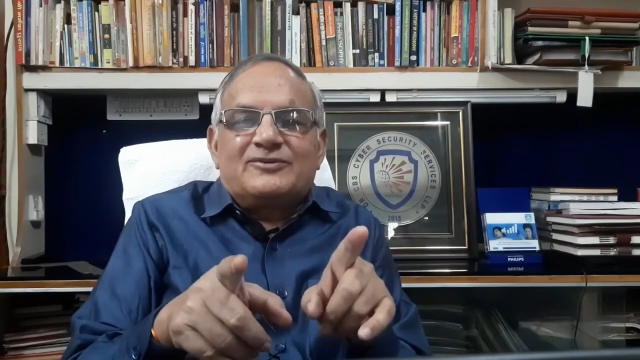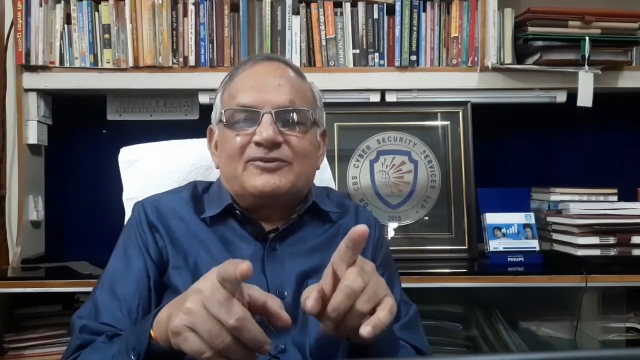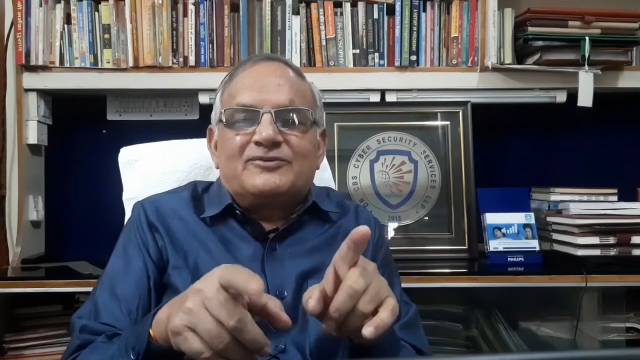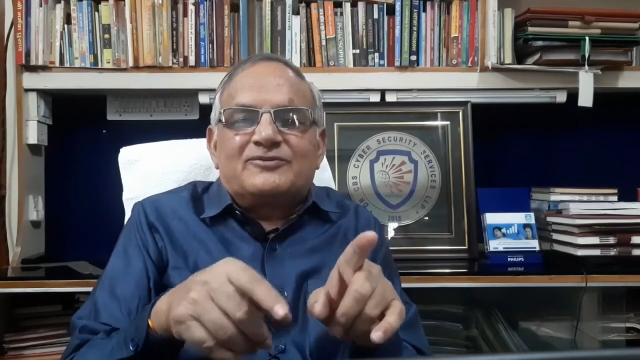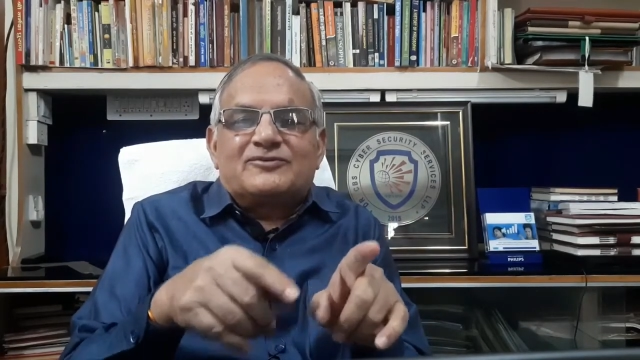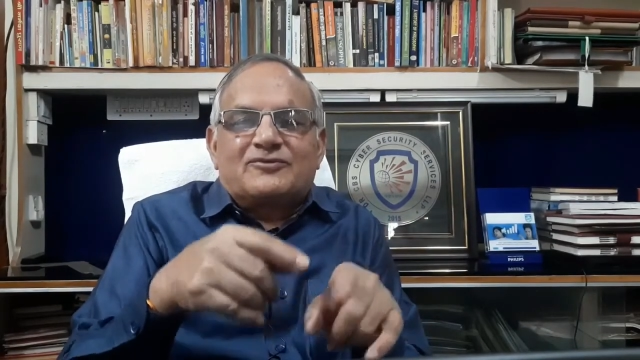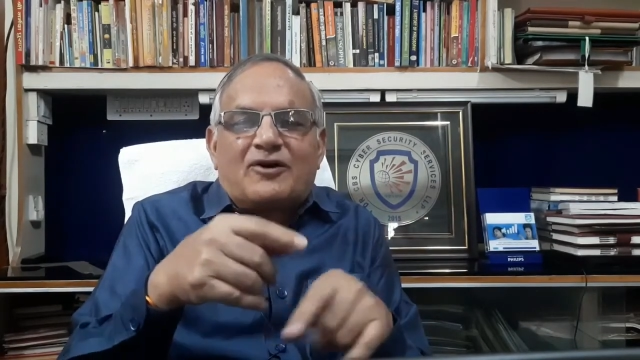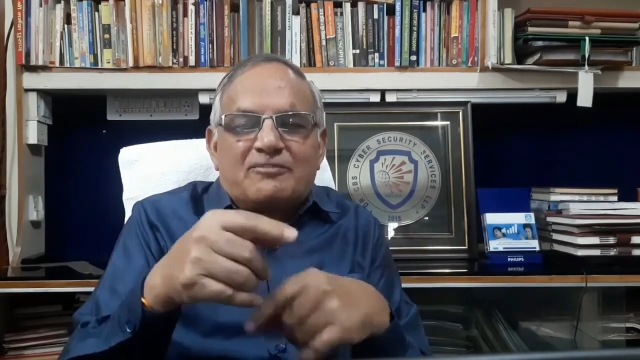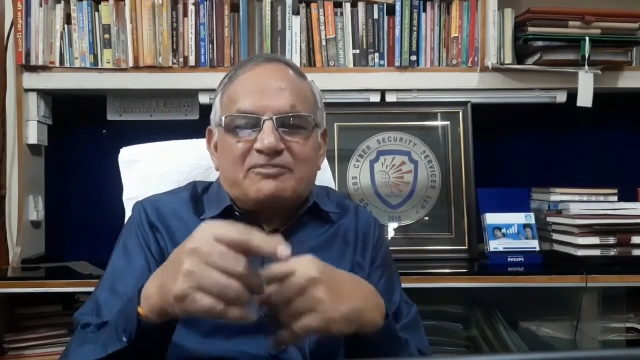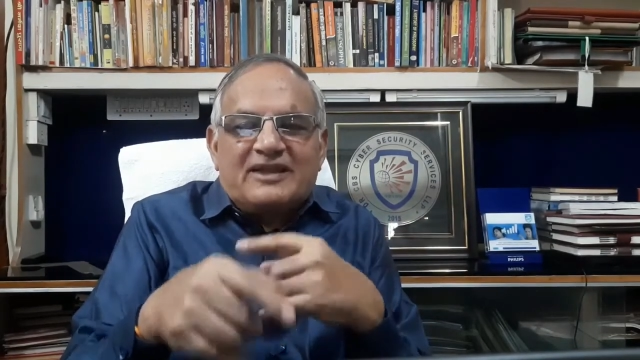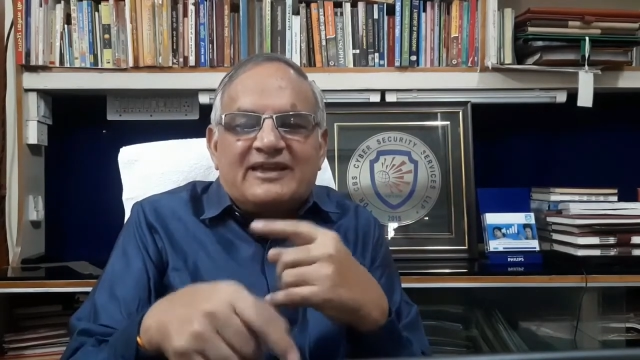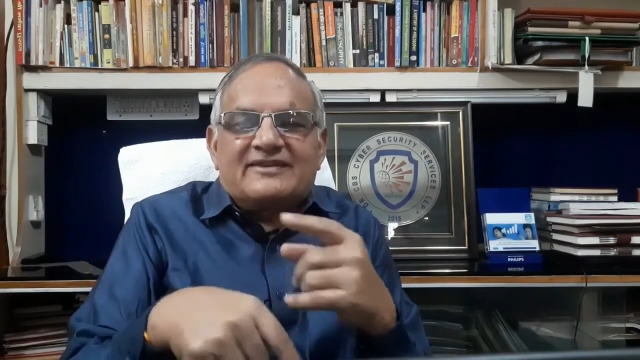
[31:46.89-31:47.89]
to
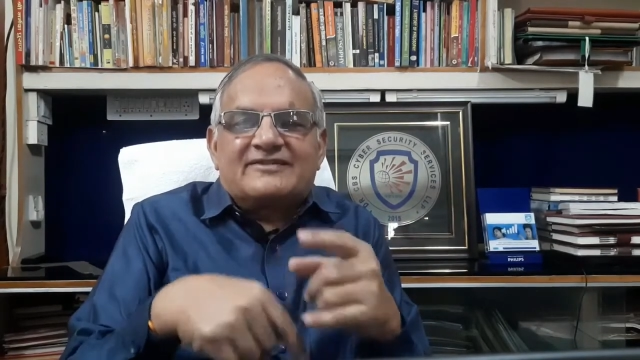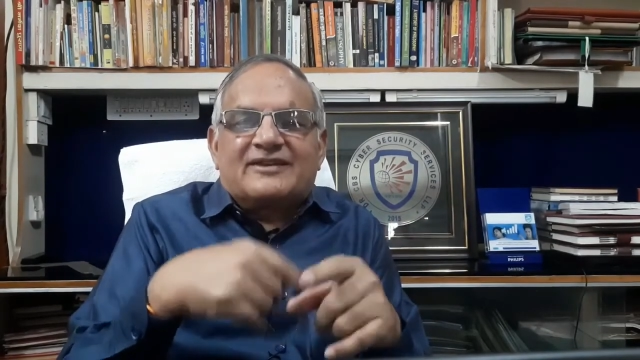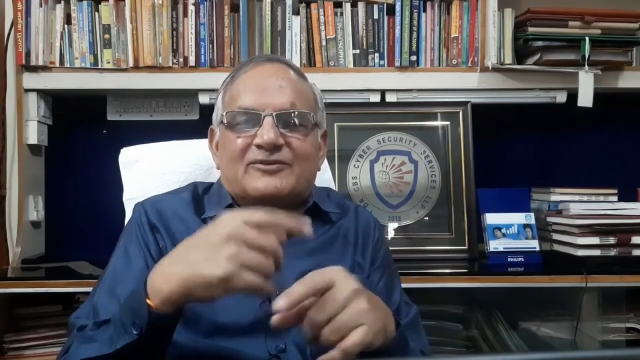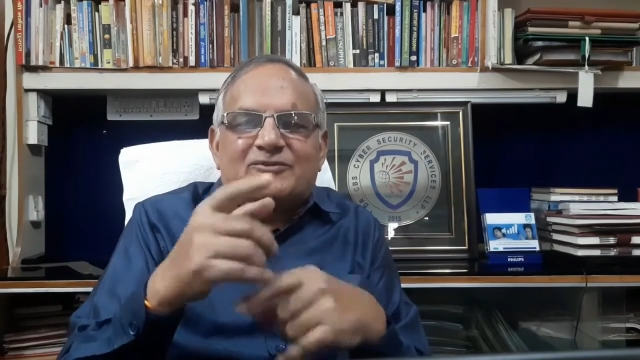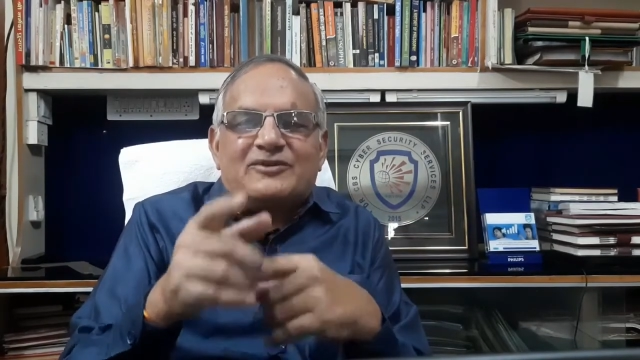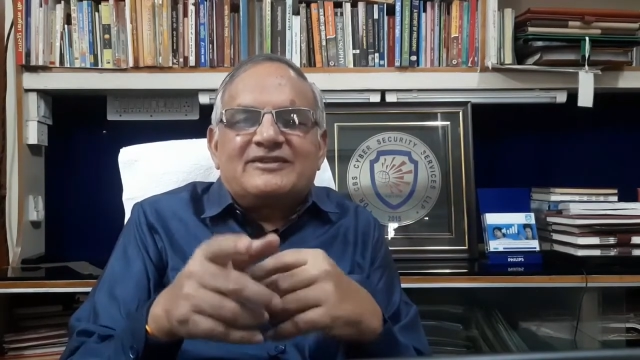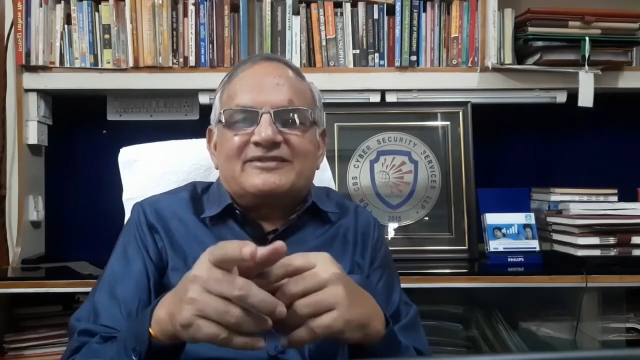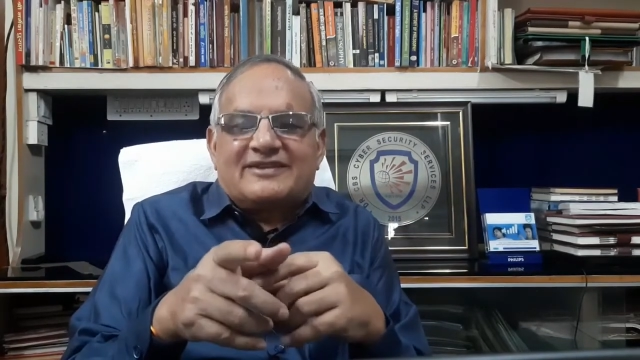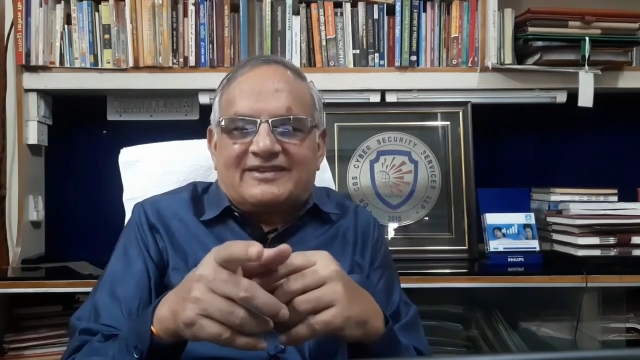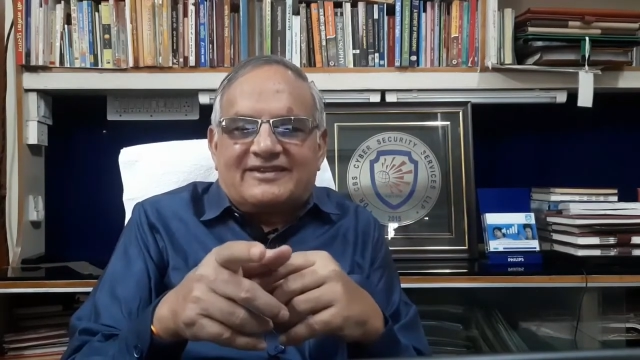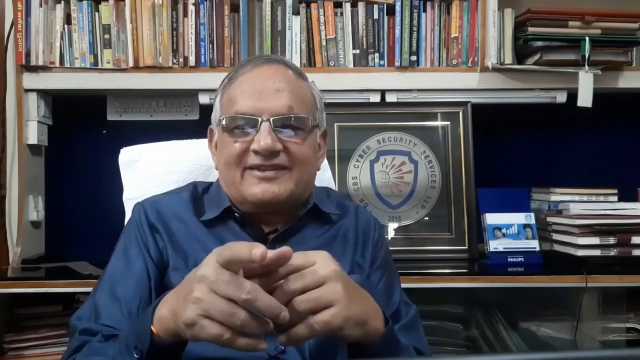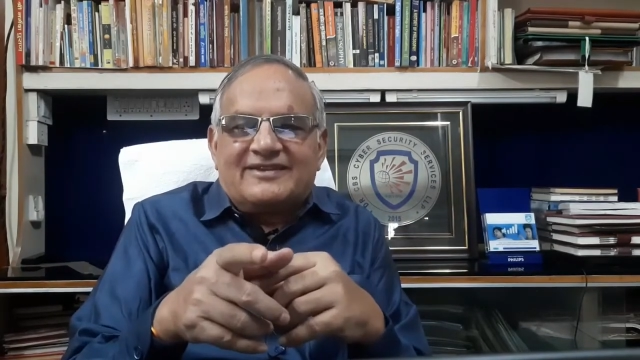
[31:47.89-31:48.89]
stop the
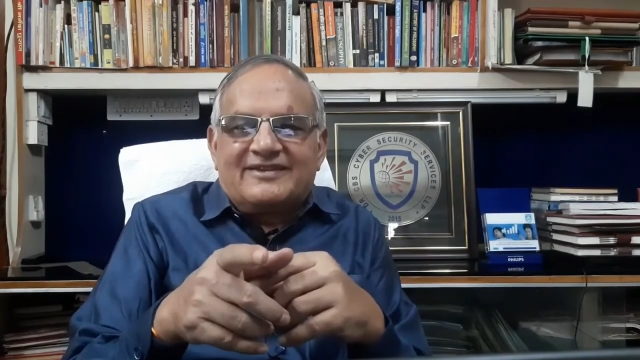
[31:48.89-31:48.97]
circulation